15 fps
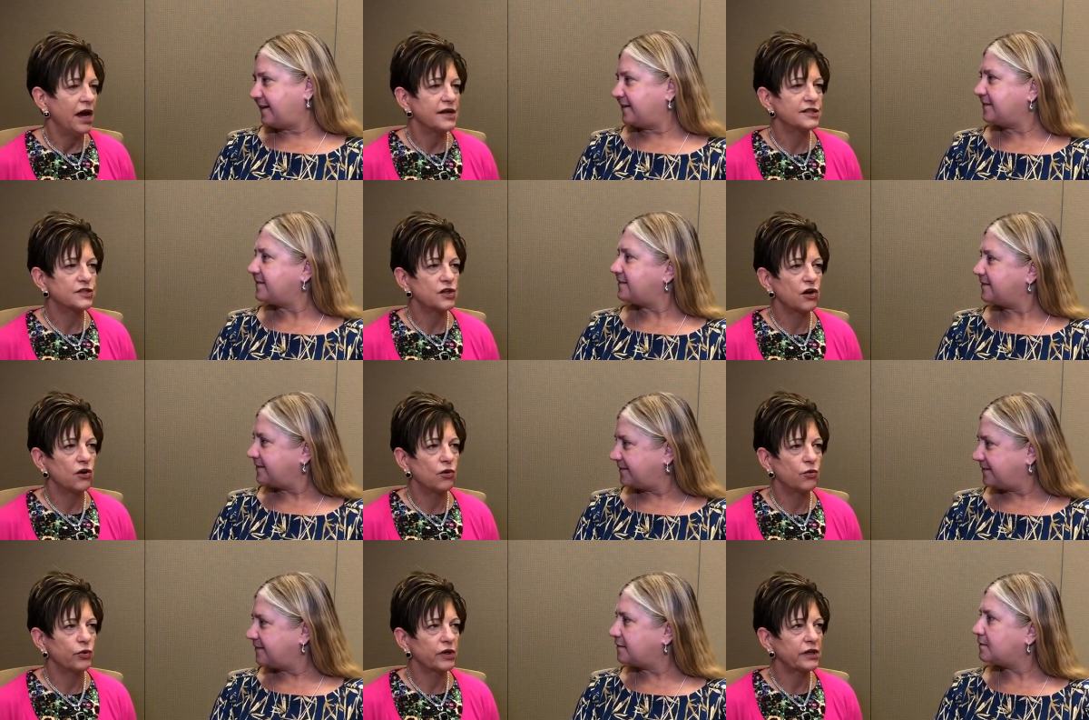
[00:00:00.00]
Speaker 1: And
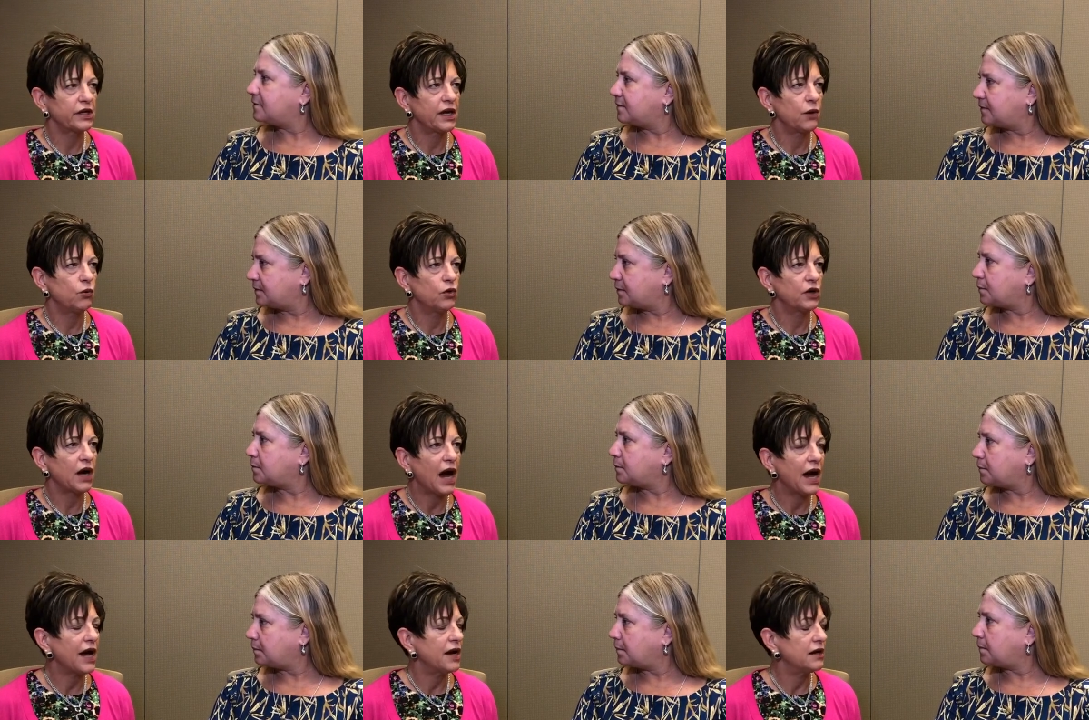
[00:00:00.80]
so really it will
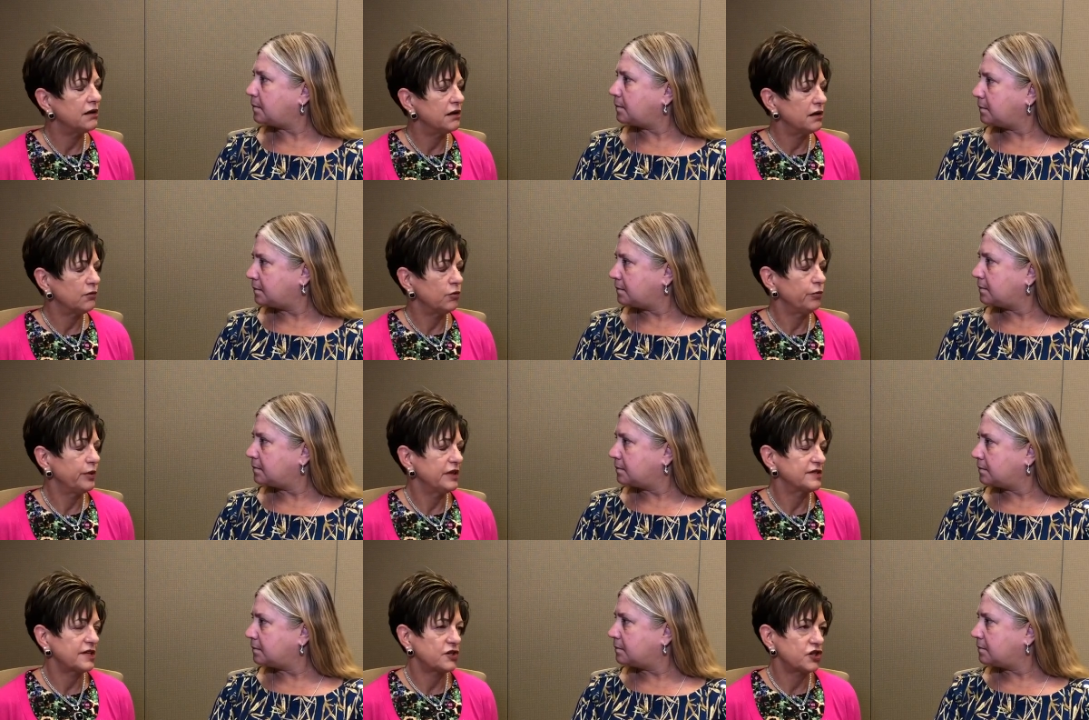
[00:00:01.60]
guide, it will
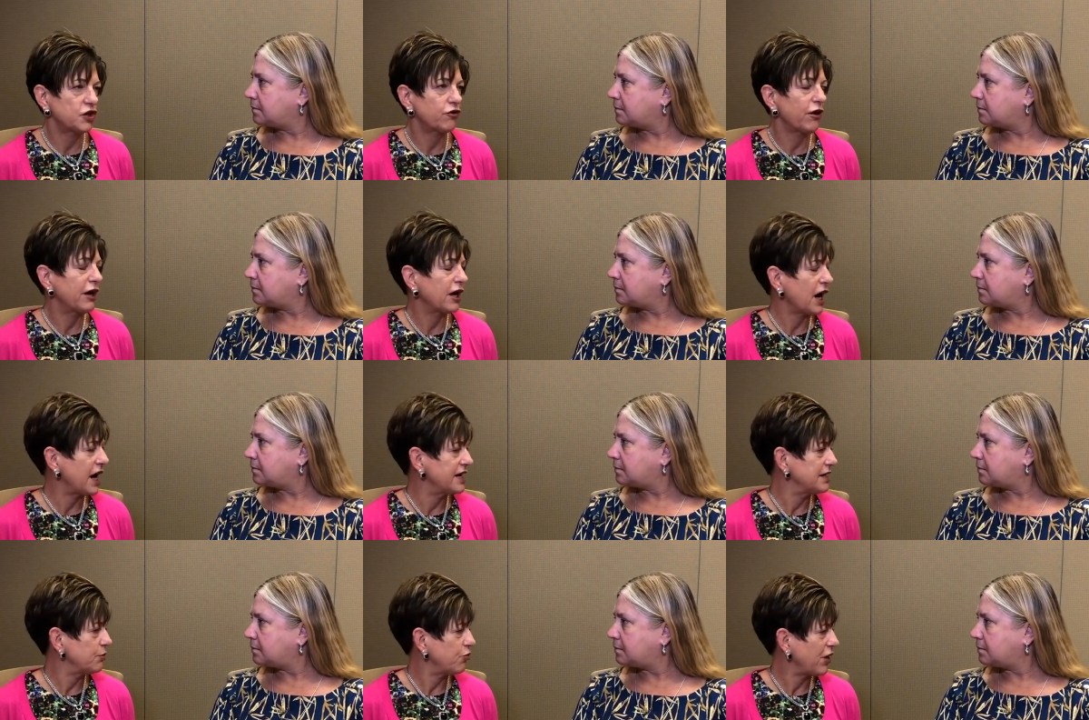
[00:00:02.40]
be such a great
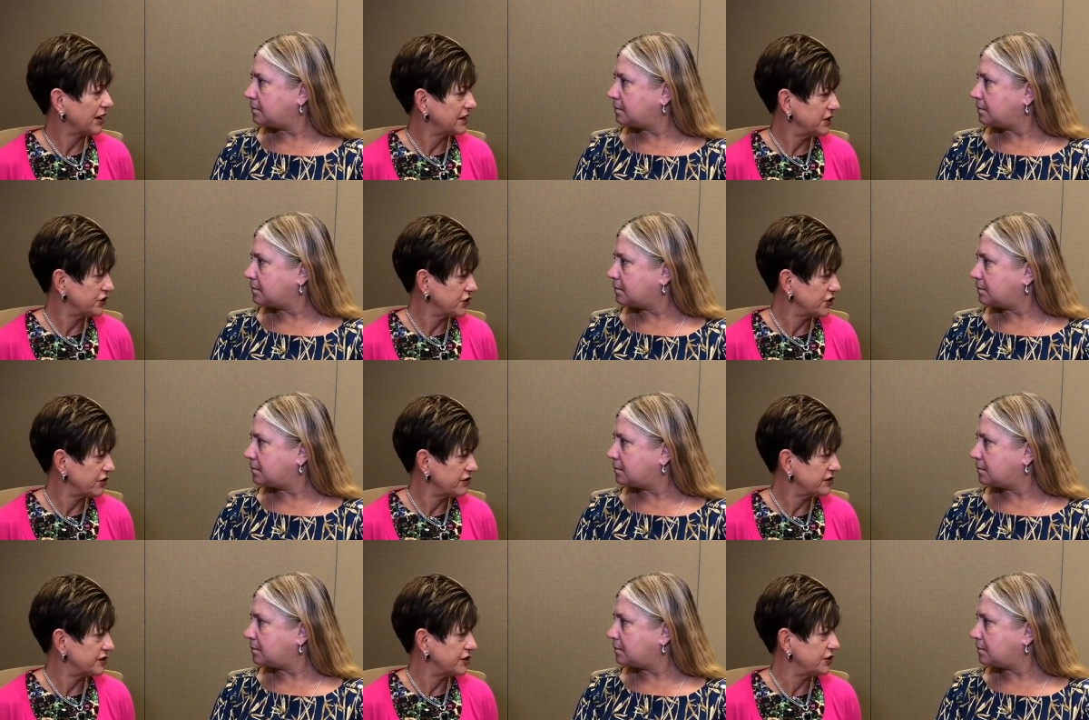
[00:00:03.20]
guide to
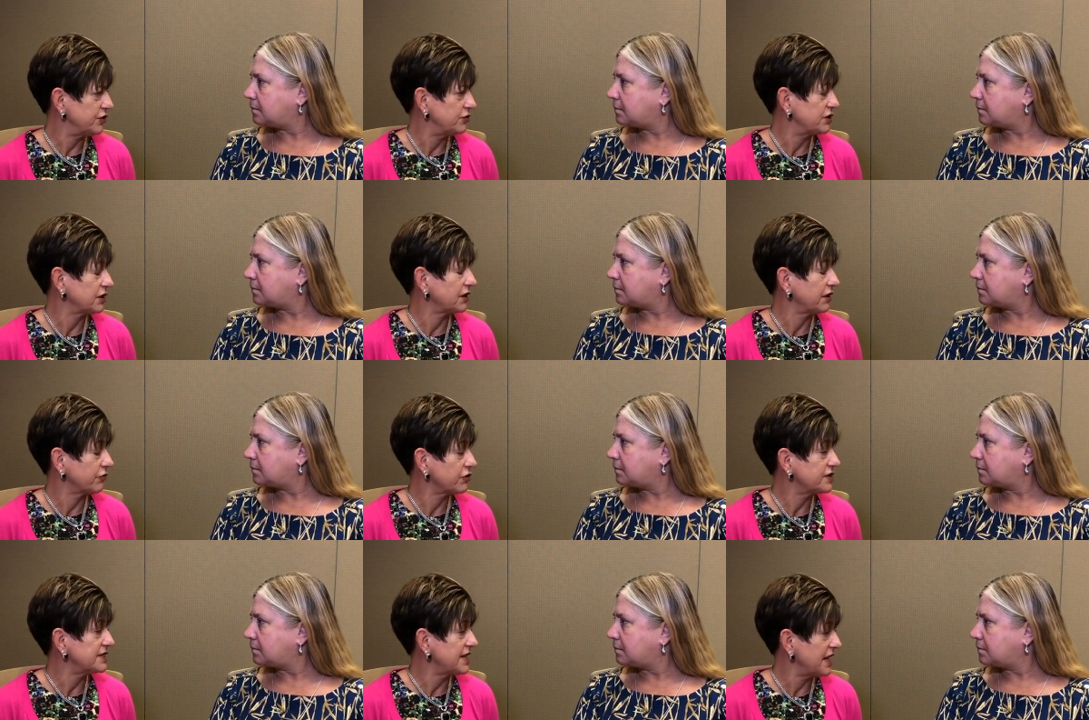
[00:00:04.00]
practitioners to
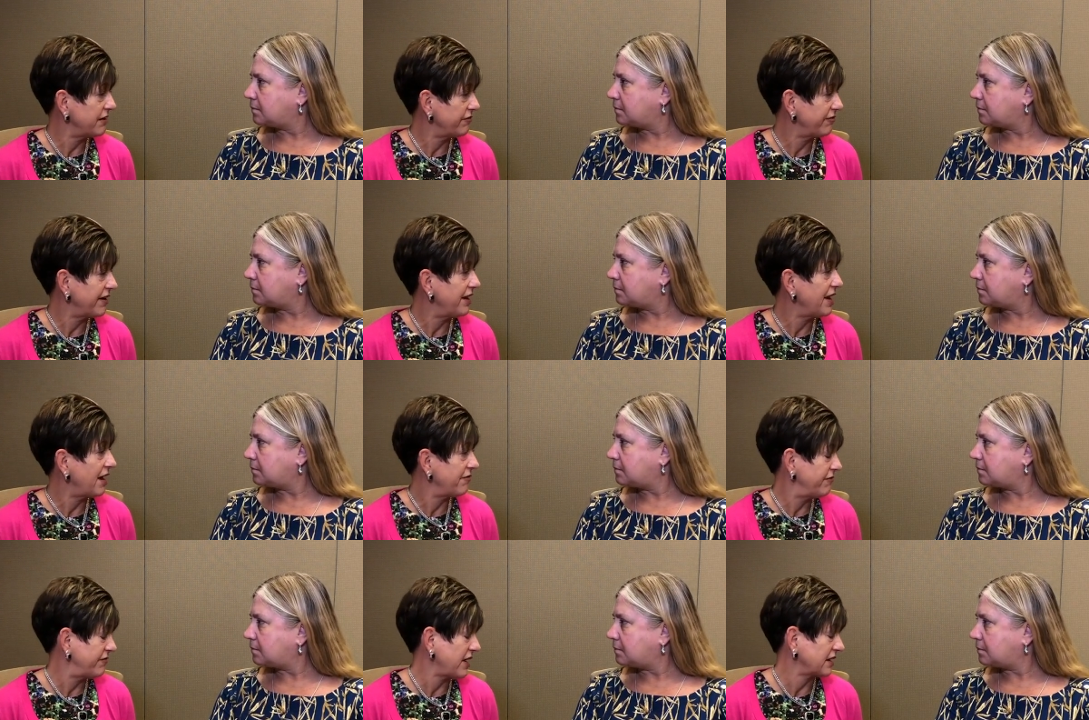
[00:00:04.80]
deliver safe and
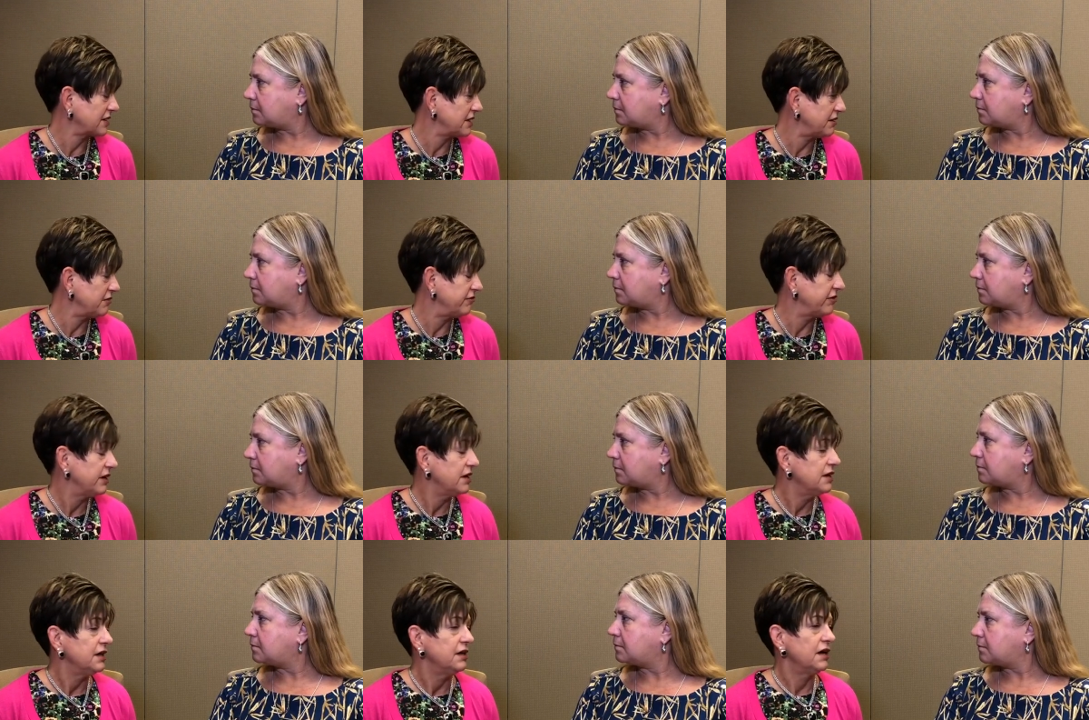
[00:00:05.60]
effective
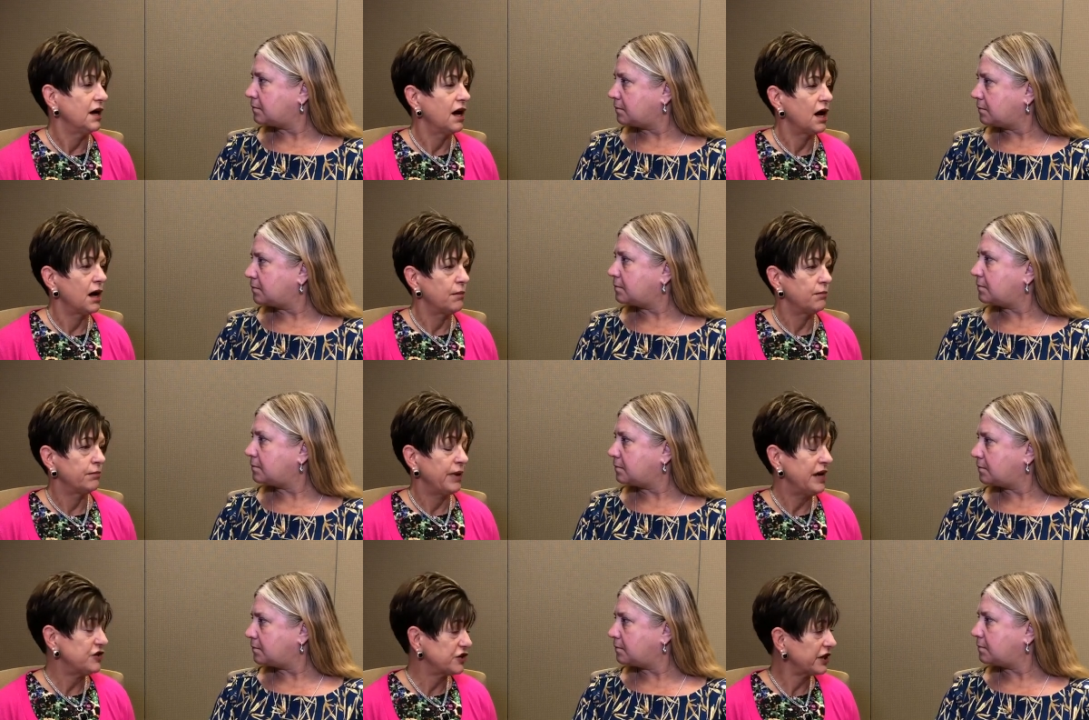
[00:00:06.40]

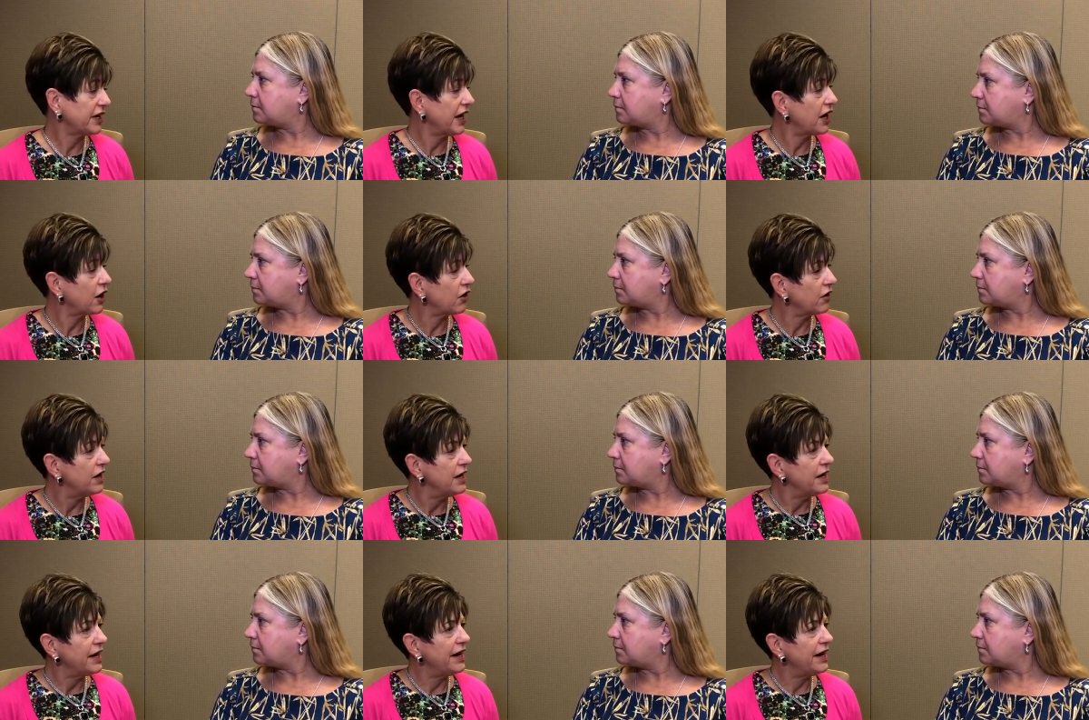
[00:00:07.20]
patient care.